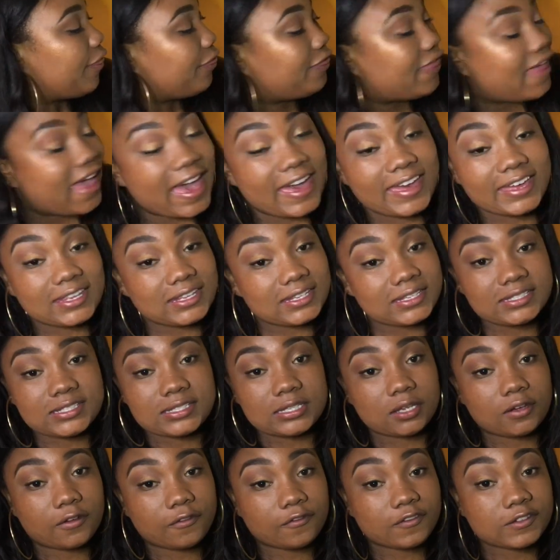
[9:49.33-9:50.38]
That
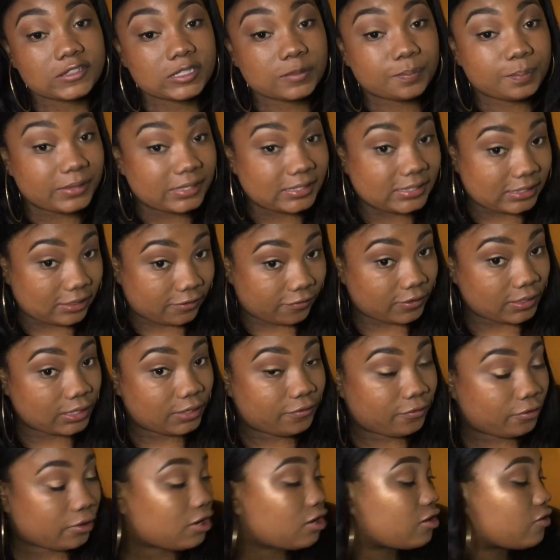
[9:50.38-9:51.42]
is specific
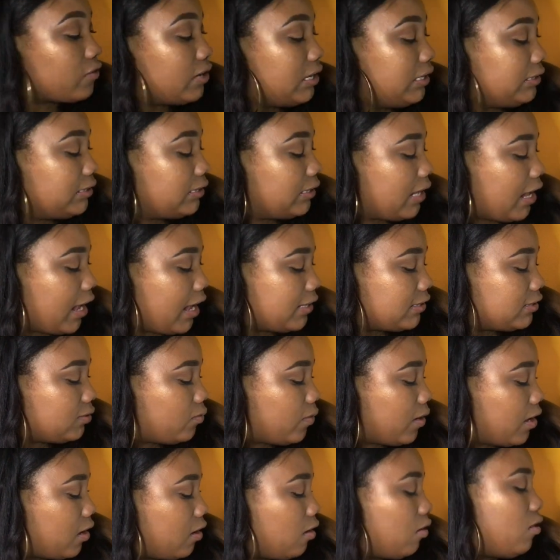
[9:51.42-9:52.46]
for a reason as
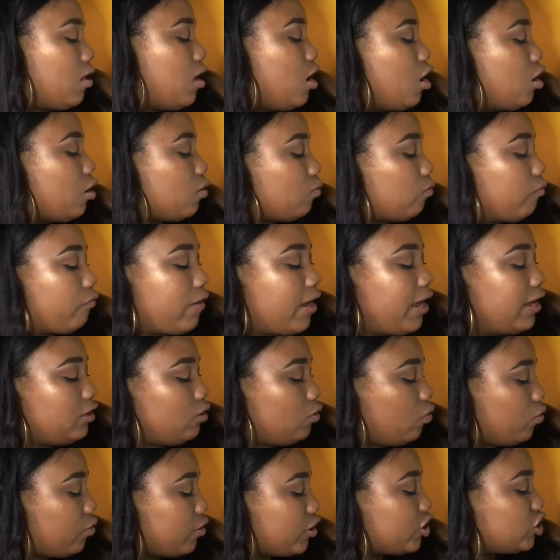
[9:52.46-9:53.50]
well.
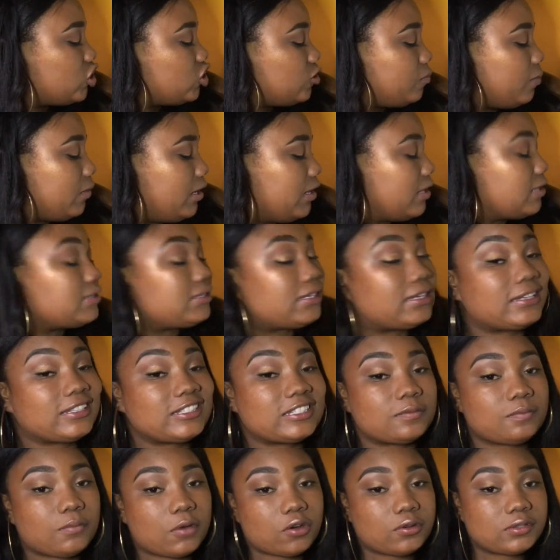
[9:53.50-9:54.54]
Red orange means
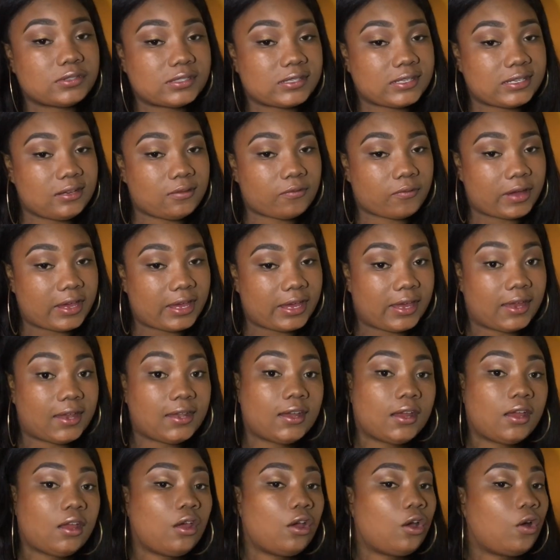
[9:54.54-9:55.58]
it's mostly
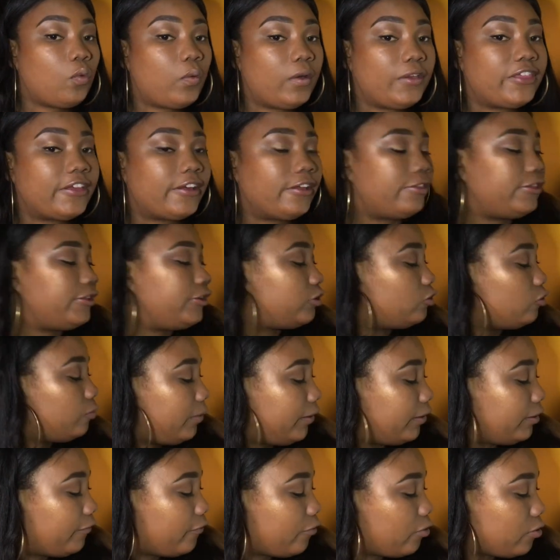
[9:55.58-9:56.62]
red with a little
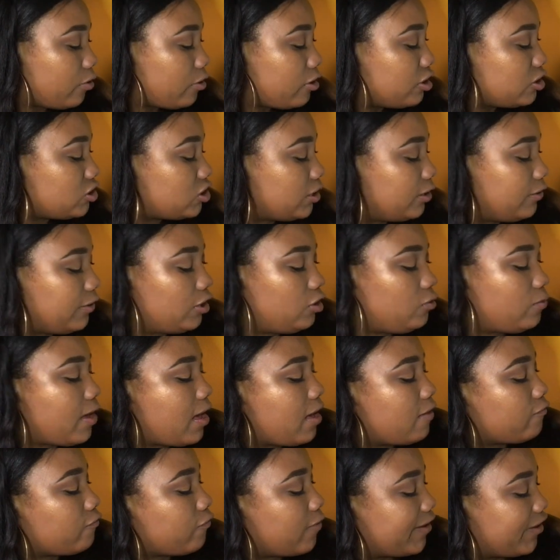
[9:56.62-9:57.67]
bit of orange, and then you
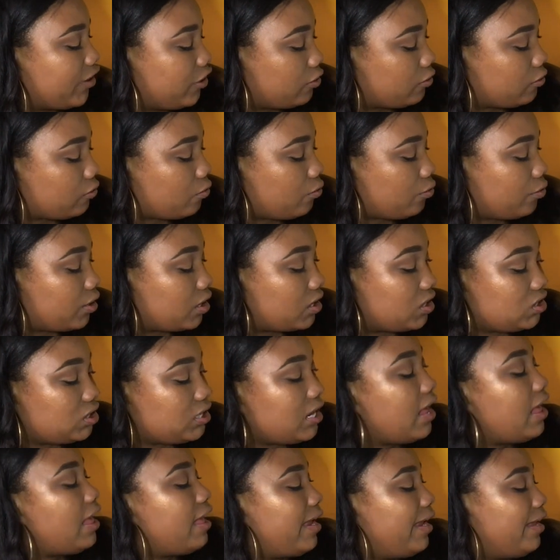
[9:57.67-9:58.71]
have regular
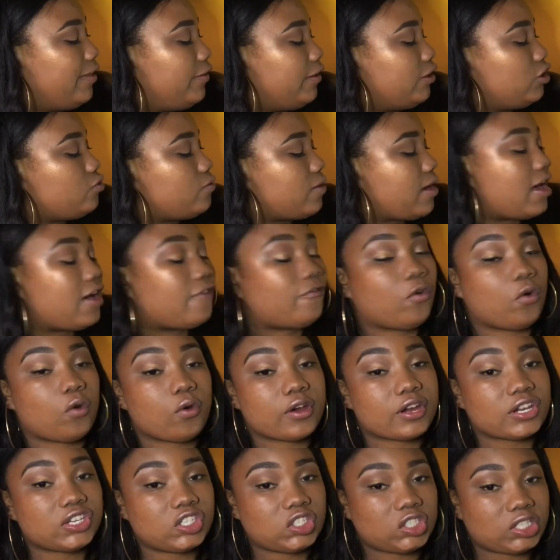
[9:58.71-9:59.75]
orange. And then you have
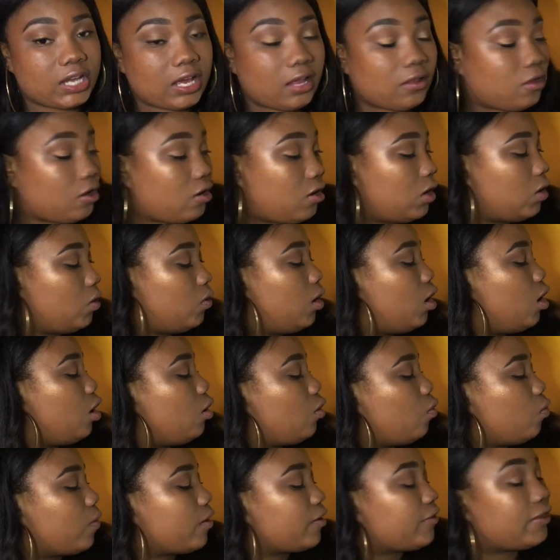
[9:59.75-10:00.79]
orange yellow,
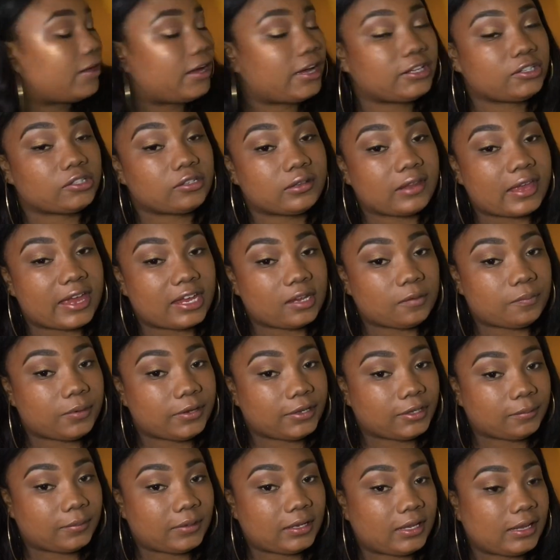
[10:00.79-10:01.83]
where the underlying
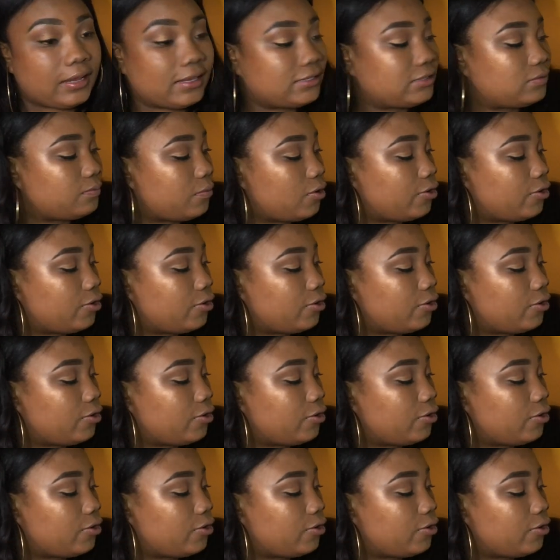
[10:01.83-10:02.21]
pigment is